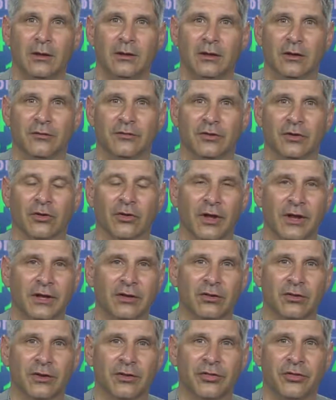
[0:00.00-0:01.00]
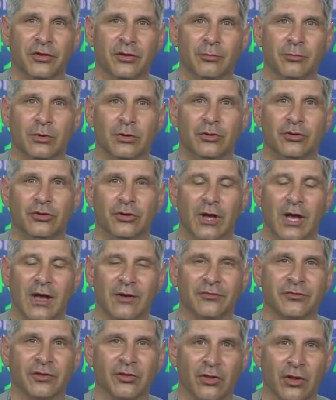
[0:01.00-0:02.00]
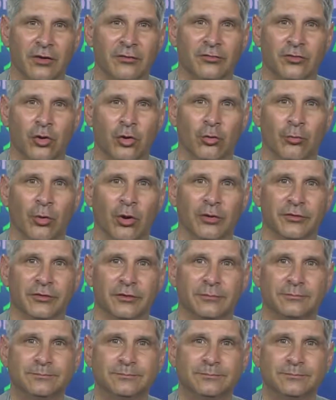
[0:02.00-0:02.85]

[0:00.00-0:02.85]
If you like lithium, you have to love cobalt.